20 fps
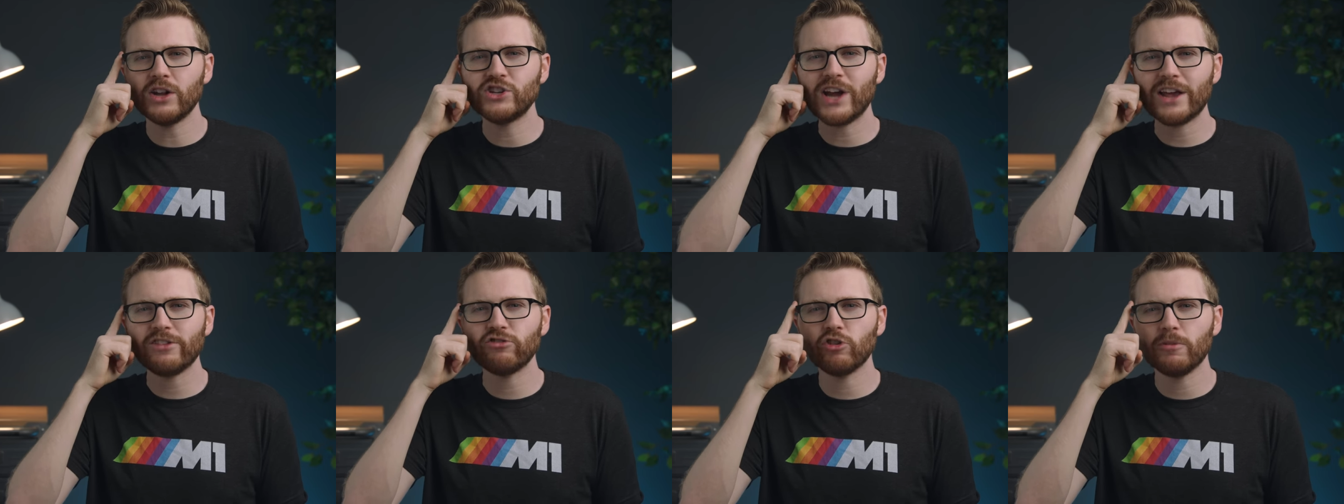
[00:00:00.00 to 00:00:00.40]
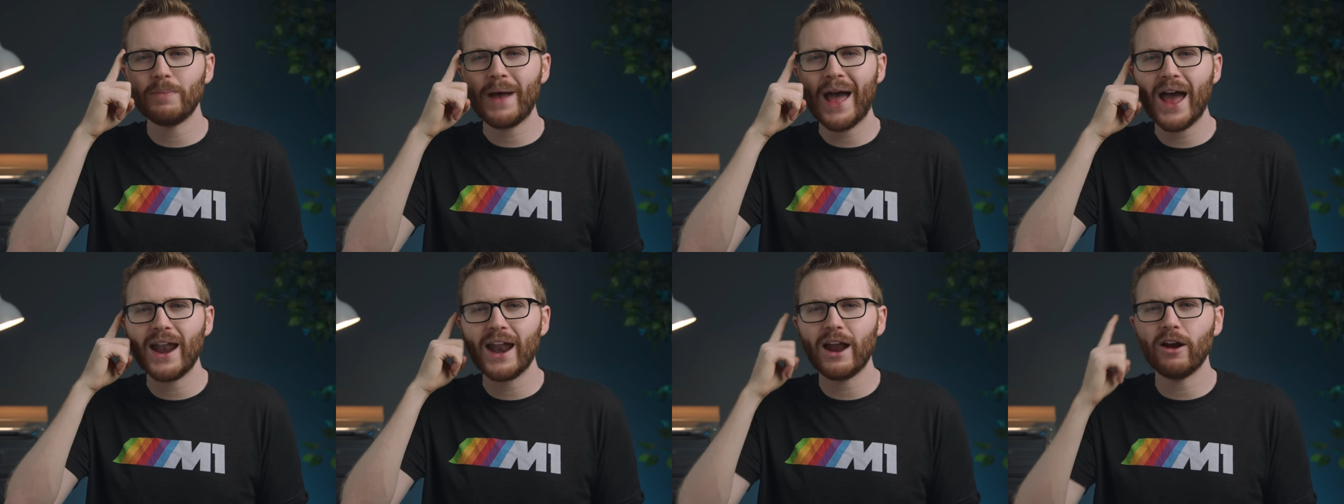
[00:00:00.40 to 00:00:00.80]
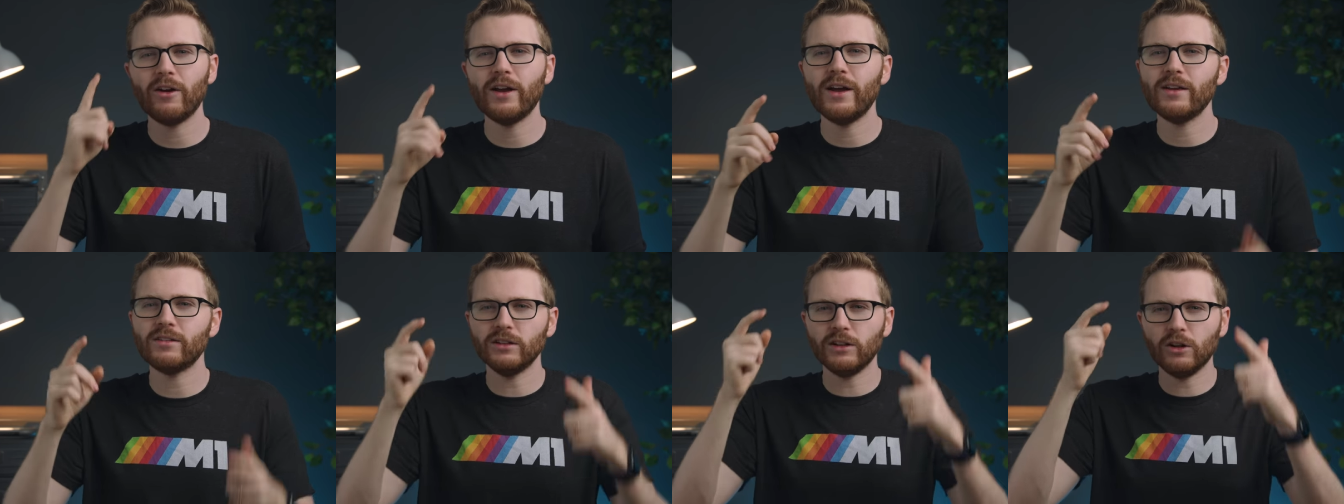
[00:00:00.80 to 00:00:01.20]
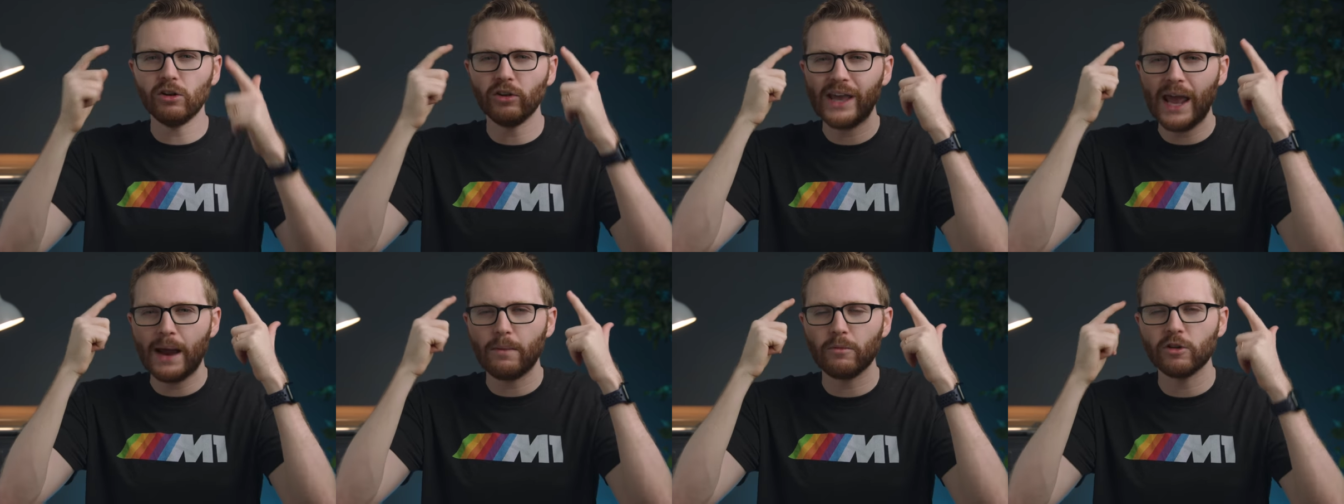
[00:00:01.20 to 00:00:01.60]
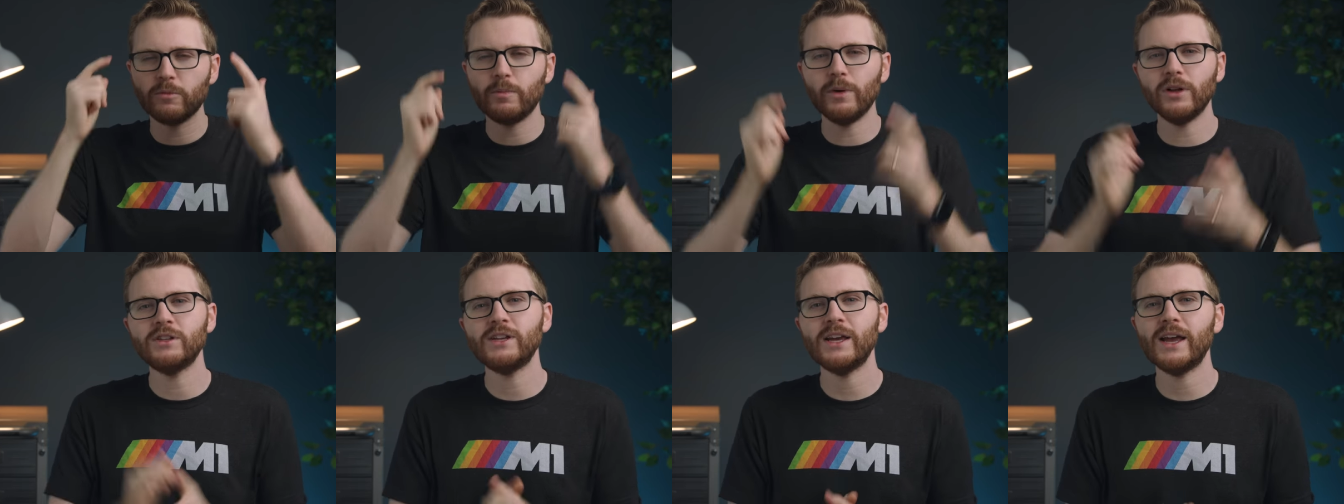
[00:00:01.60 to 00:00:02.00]
gesture pad areas and little cameras
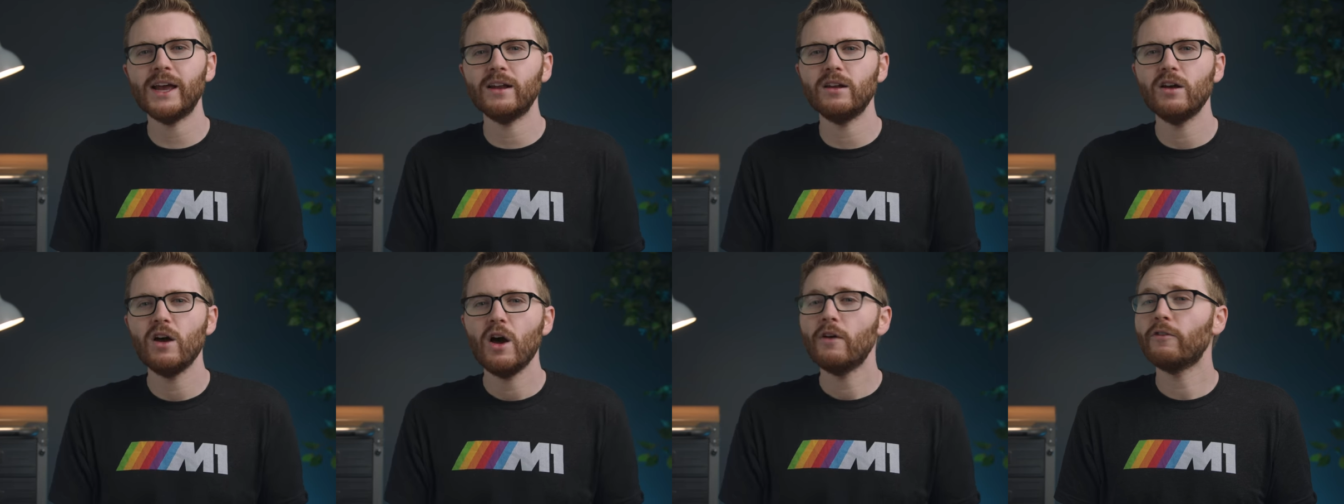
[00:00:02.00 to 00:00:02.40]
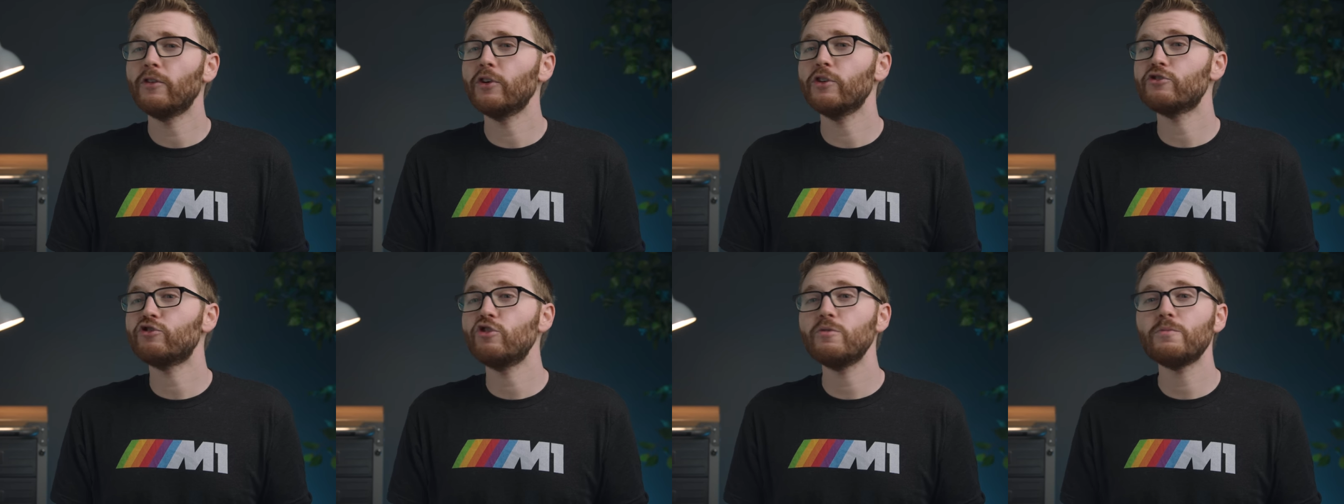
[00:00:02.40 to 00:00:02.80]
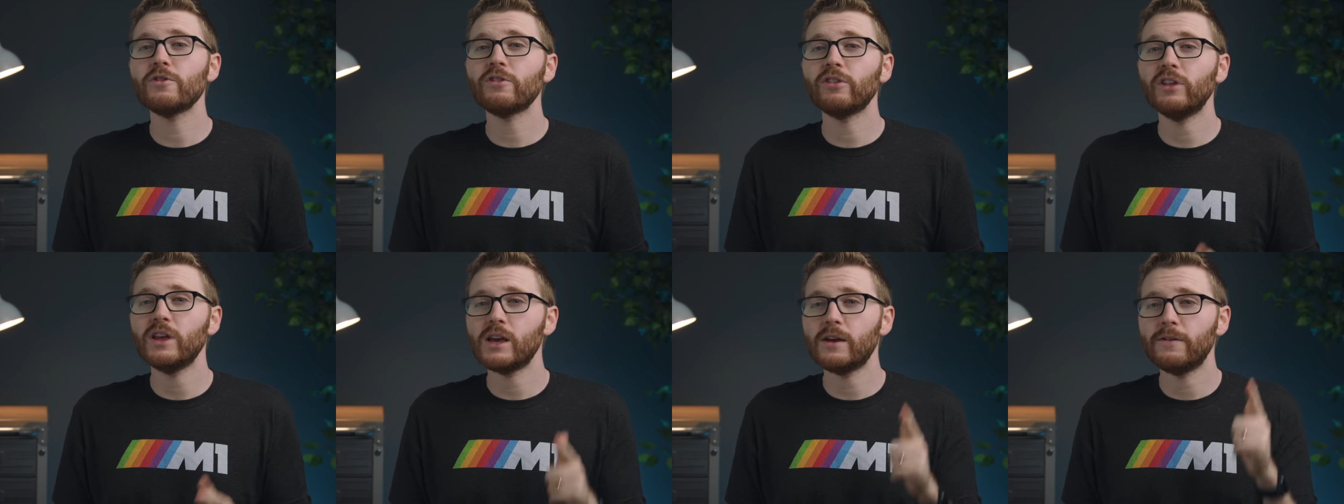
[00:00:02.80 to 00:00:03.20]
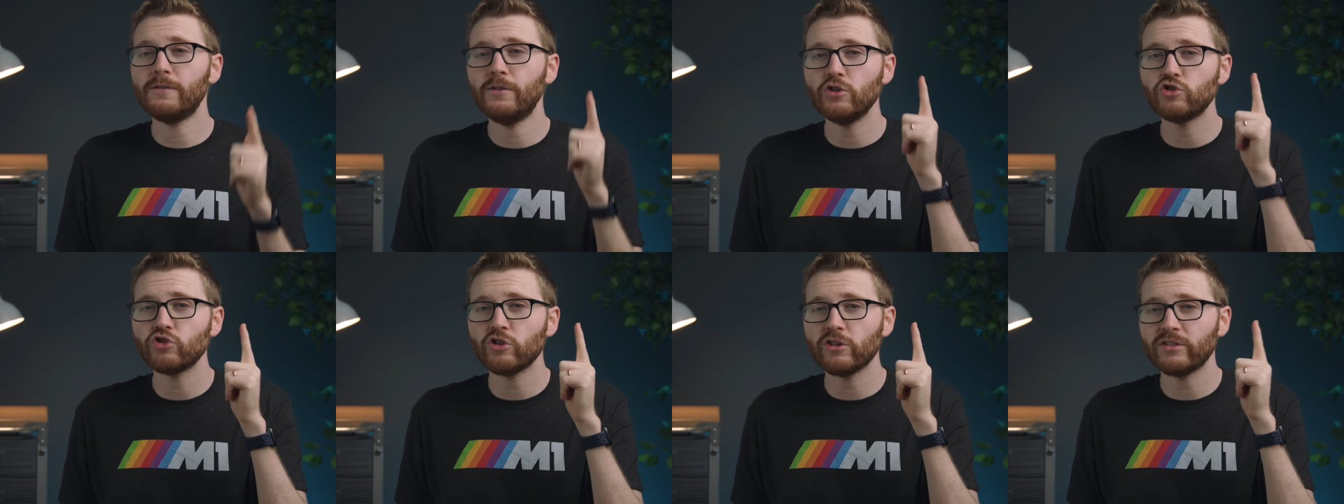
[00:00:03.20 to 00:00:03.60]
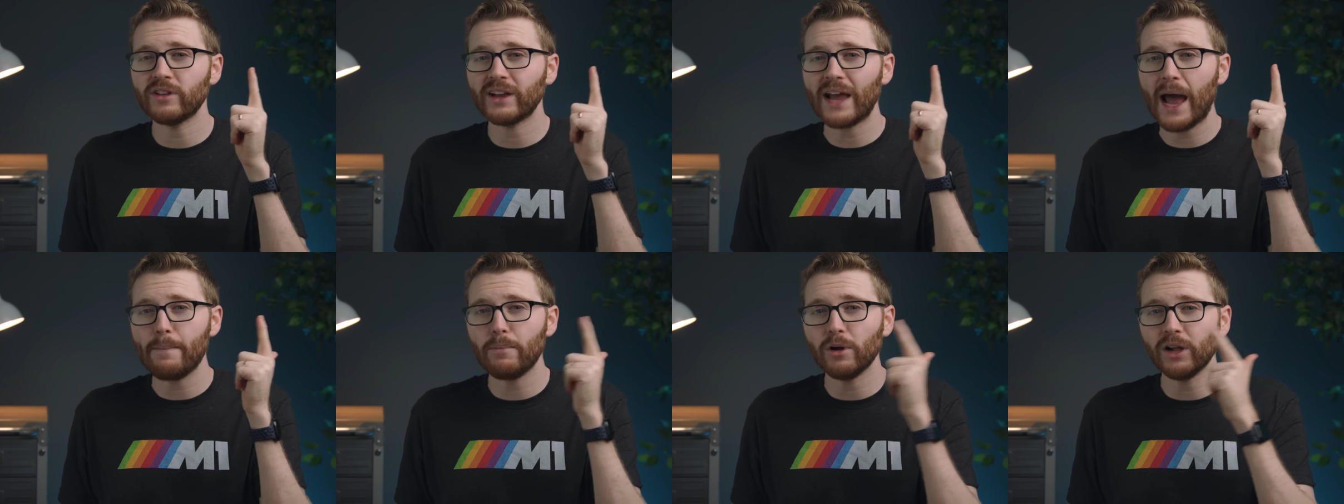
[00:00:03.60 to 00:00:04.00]
built in for your super sleek
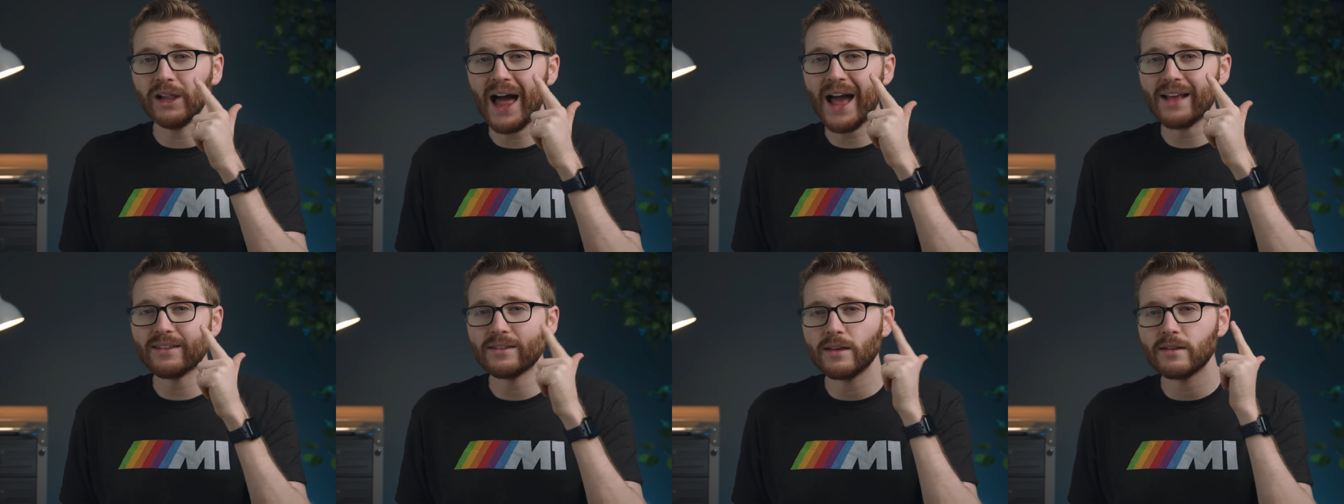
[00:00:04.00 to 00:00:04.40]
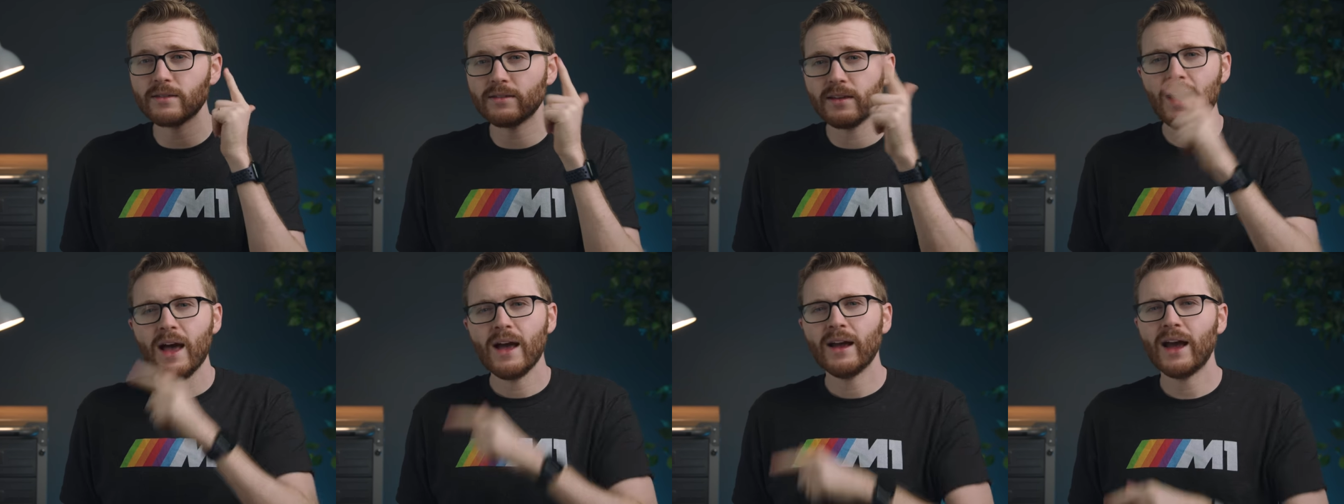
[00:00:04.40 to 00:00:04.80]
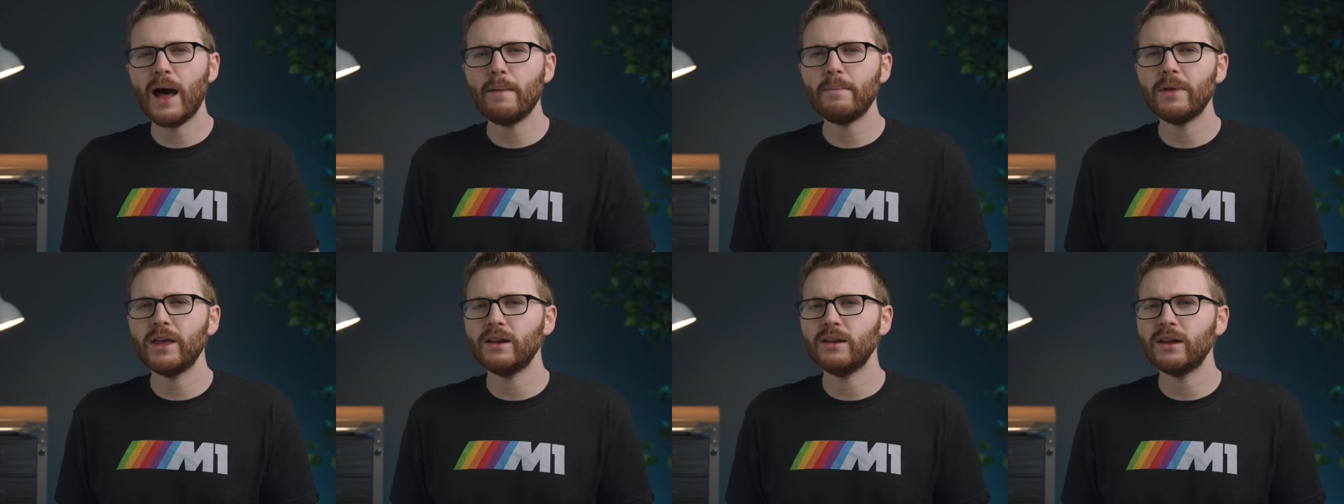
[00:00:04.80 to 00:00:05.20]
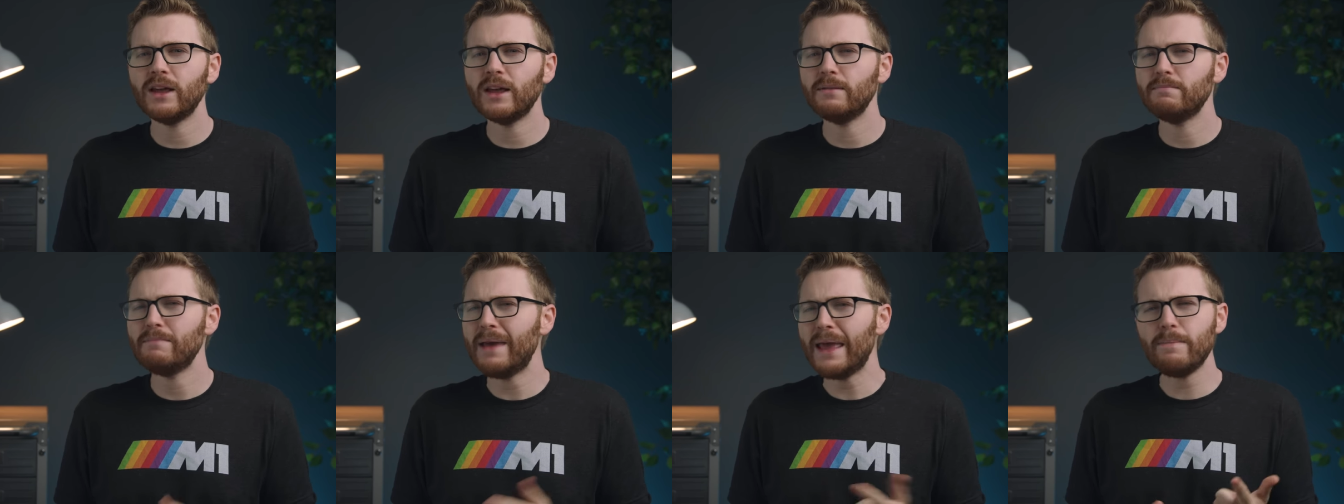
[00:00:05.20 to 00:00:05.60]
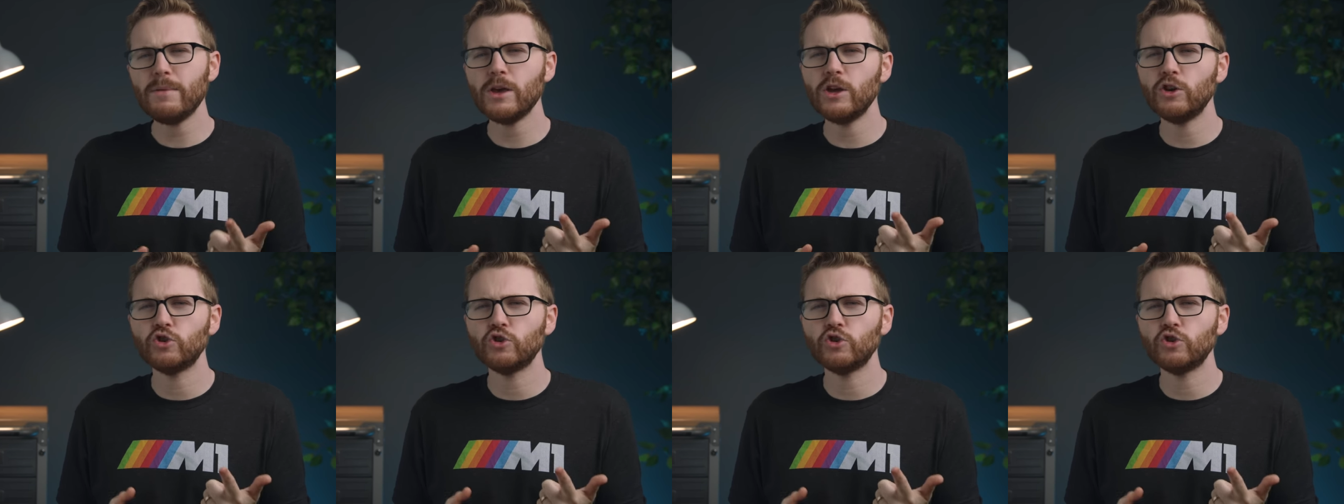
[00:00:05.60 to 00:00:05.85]
futuristic Apple glasses come in in maybe